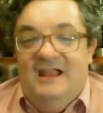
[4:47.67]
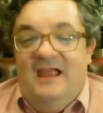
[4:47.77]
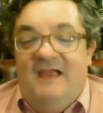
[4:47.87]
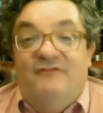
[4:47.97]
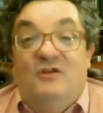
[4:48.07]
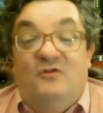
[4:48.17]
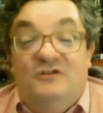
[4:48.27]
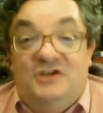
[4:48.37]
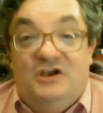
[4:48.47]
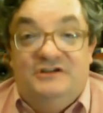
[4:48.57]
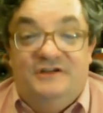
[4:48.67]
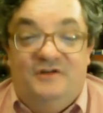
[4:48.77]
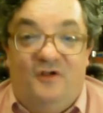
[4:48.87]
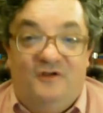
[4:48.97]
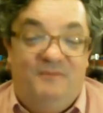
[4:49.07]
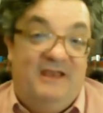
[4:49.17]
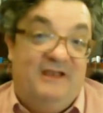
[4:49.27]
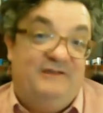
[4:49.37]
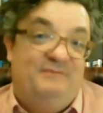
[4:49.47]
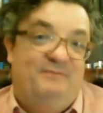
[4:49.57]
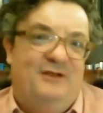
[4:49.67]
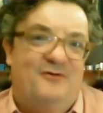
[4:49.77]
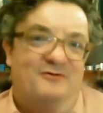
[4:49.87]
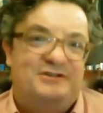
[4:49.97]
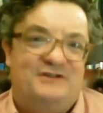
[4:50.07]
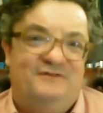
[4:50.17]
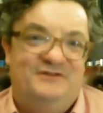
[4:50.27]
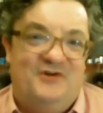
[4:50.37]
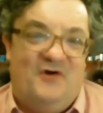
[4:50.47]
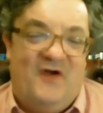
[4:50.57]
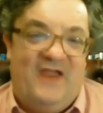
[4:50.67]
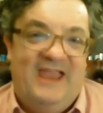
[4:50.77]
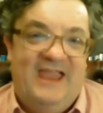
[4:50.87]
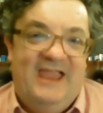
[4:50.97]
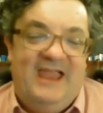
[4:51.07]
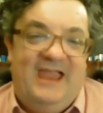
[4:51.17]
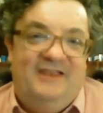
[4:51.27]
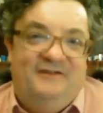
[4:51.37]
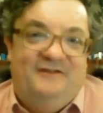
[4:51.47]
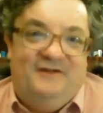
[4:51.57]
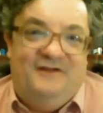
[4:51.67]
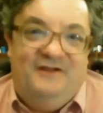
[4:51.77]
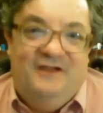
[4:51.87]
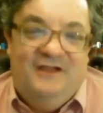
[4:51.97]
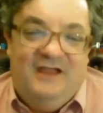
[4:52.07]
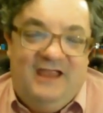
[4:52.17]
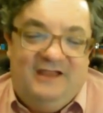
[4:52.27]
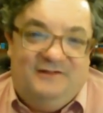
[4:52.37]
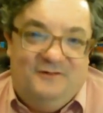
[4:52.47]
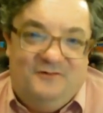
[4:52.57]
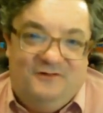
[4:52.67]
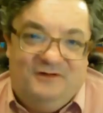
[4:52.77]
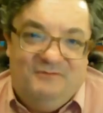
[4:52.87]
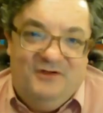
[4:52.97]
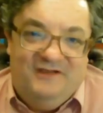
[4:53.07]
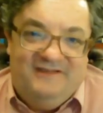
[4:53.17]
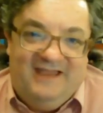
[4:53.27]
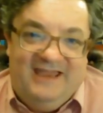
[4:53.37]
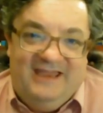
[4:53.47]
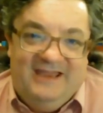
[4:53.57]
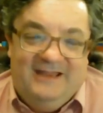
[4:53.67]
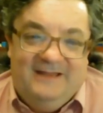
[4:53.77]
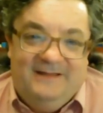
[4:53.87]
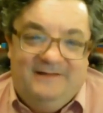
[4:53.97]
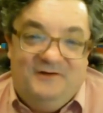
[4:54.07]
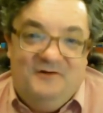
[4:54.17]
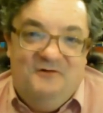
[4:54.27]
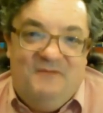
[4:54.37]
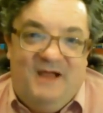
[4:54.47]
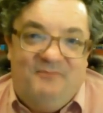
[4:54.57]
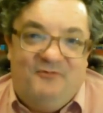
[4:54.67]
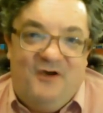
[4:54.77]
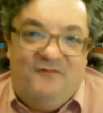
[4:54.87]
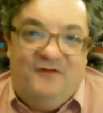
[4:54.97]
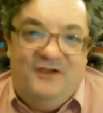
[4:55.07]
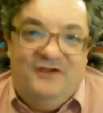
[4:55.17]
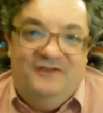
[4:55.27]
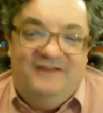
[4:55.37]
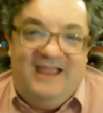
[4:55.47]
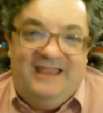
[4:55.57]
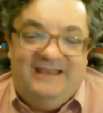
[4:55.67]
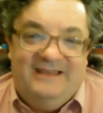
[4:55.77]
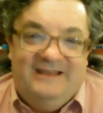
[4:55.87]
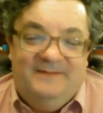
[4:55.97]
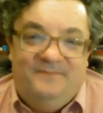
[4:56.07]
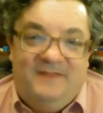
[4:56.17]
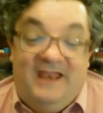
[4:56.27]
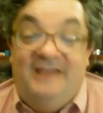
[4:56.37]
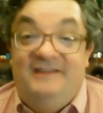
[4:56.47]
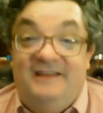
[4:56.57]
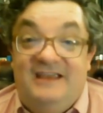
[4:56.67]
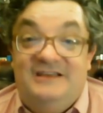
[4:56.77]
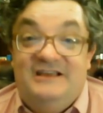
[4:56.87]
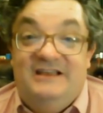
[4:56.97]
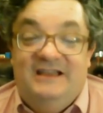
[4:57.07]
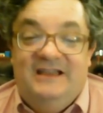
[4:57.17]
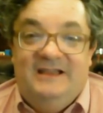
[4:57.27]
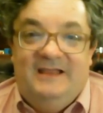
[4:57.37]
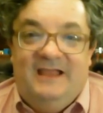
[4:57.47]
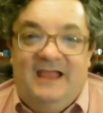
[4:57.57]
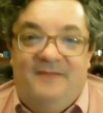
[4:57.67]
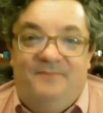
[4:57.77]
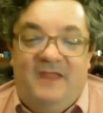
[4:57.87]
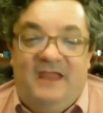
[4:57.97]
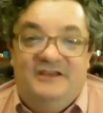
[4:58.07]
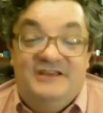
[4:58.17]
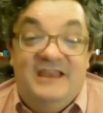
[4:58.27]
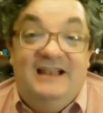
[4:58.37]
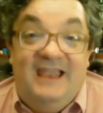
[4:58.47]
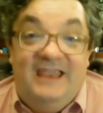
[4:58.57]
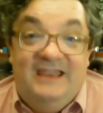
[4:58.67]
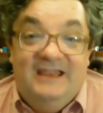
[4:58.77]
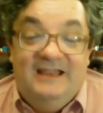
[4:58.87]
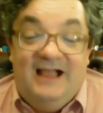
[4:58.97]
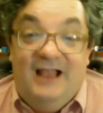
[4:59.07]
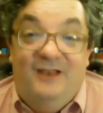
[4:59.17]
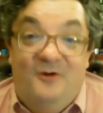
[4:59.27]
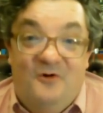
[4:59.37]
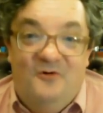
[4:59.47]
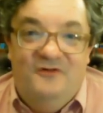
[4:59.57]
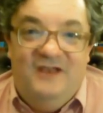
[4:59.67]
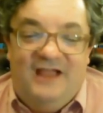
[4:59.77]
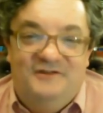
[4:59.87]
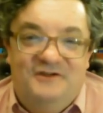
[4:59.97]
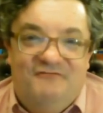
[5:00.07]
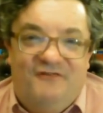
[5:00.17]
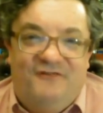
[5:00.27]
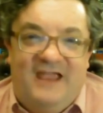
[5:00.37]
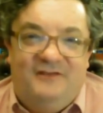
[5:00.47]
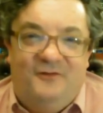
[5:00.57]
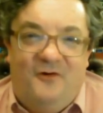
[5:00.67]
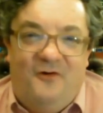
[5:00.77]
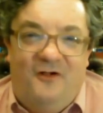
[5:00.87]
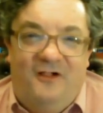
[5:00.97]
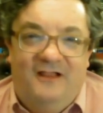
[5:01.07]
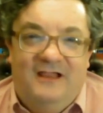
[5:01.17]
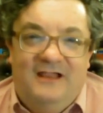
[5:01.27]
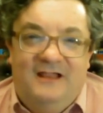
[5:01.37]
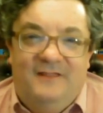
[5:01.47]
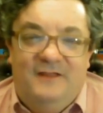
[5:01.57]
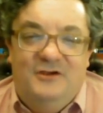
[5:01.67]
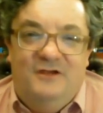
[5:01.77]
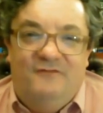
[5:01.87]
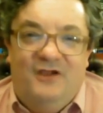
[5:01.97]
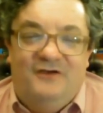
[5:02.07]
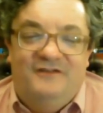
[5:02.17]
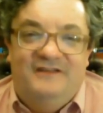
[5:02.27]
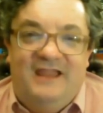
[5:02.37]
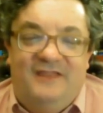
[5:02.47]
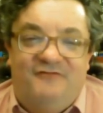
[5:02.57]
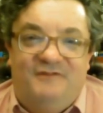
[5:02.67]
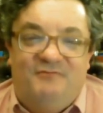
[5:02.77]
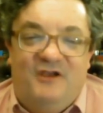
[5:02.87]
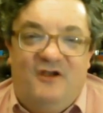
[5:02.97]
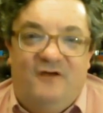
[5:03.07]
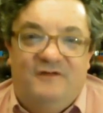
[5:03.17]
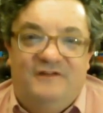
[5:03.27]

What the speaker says: every local church is called to be an explosion of joy into its local community. So my prayer for you tonight, in isolation, in shielding, alone, as you reflect on all that you have learned today through Spring Harvest